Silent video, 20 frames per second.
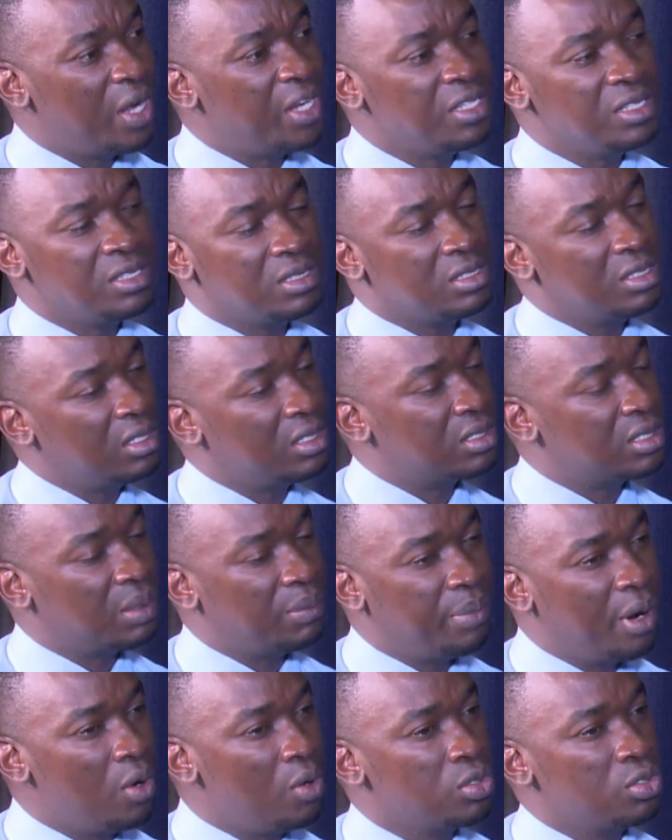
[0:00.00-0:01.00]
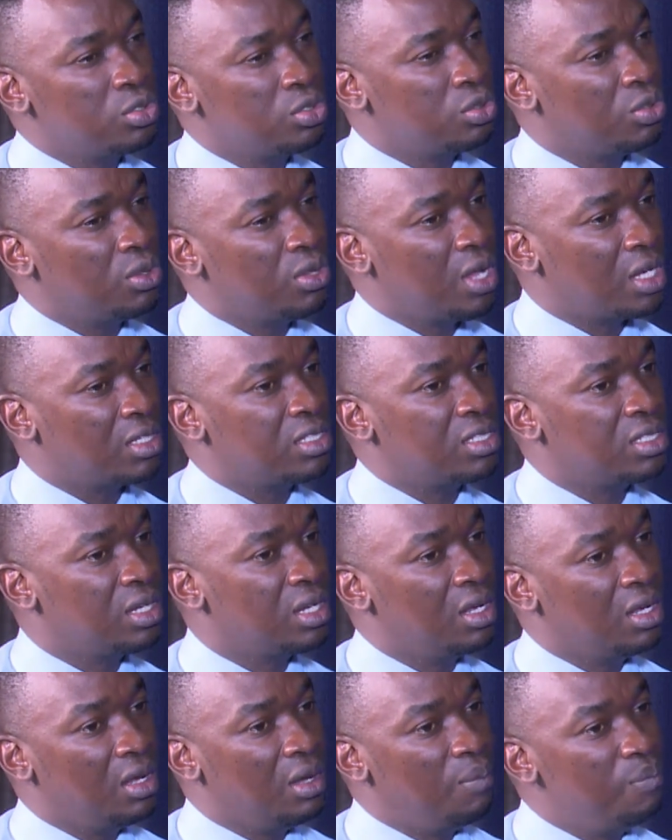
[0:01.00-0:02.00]
What is it about you that
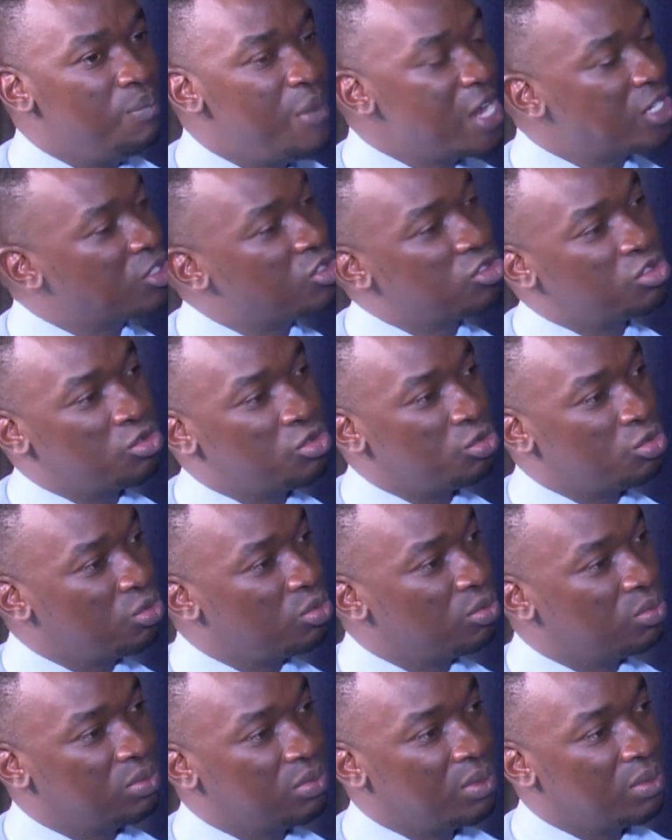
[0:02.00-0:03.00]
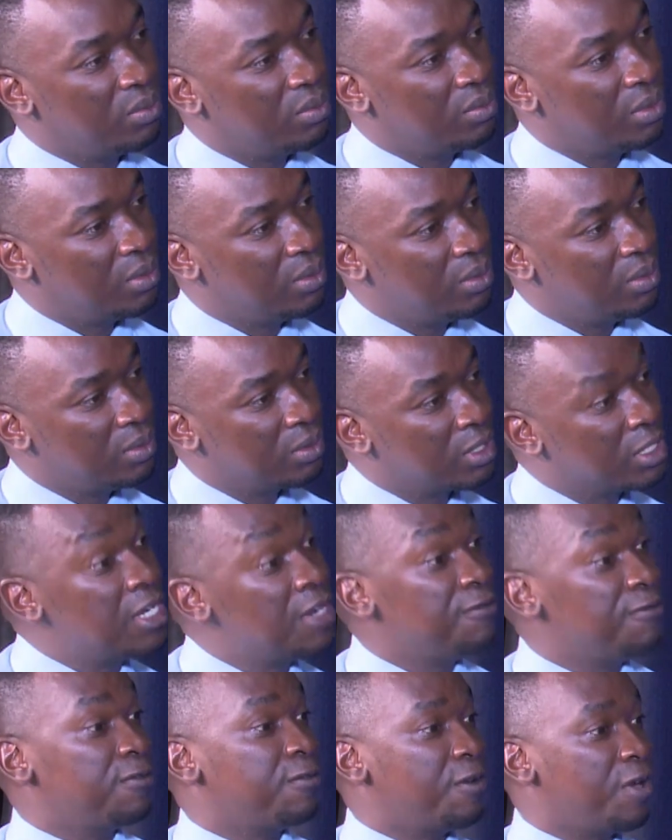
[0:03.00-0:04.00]
makes you
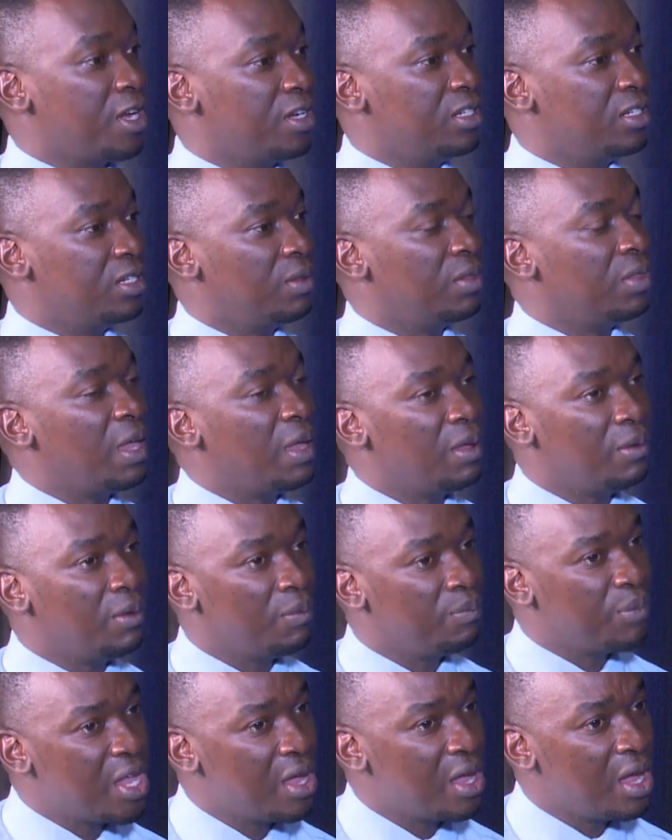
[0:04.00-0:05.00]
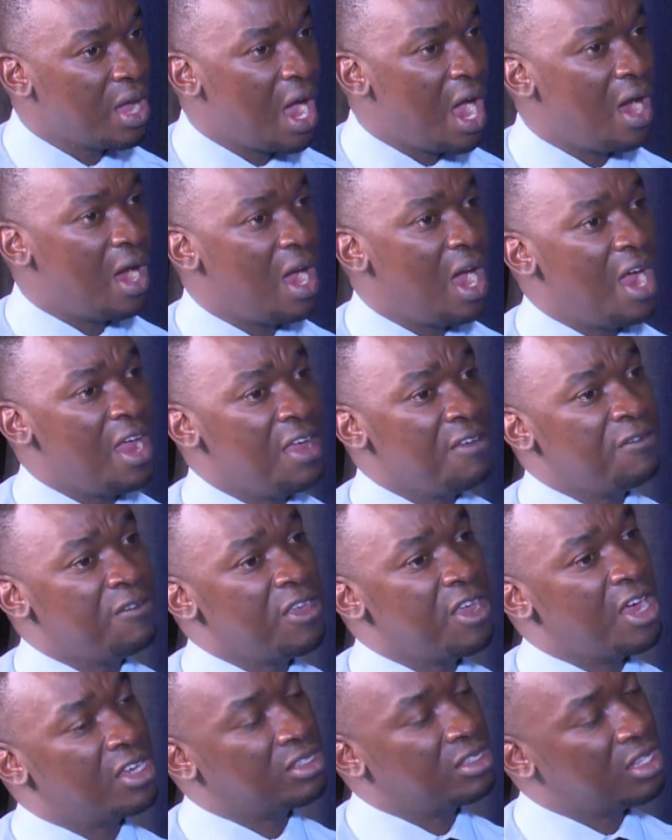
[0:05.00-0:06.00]
different? The
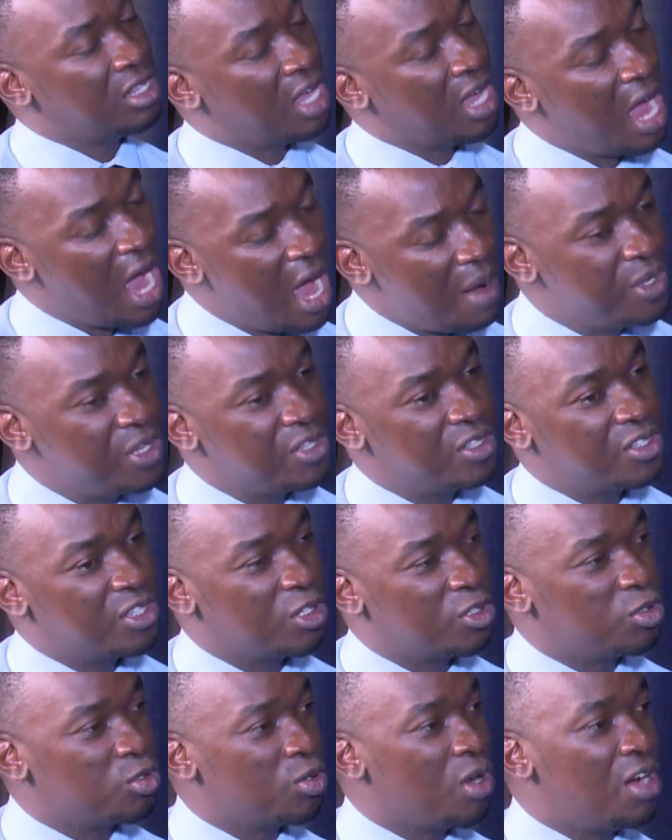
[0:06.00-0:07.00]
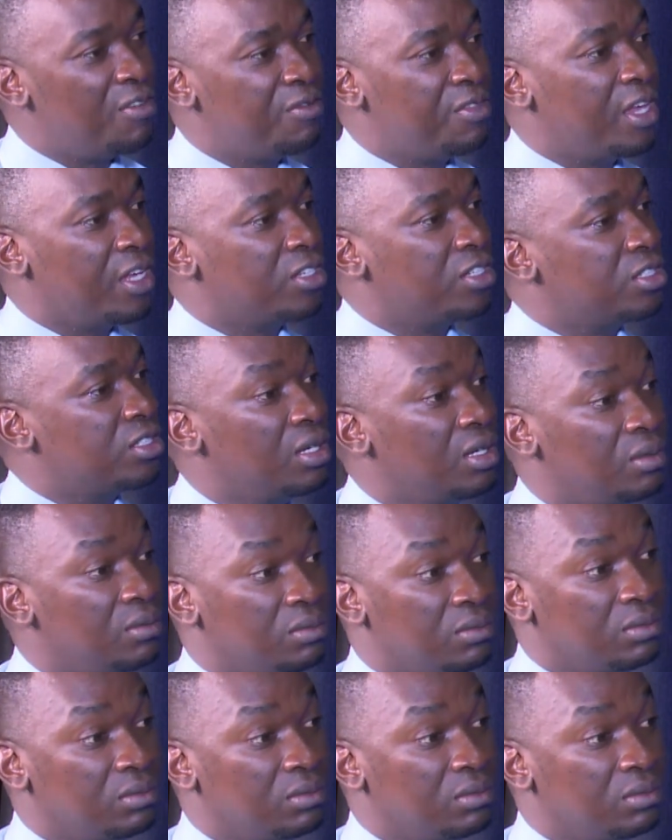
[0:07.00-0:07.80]
behaviors, the habits that you have that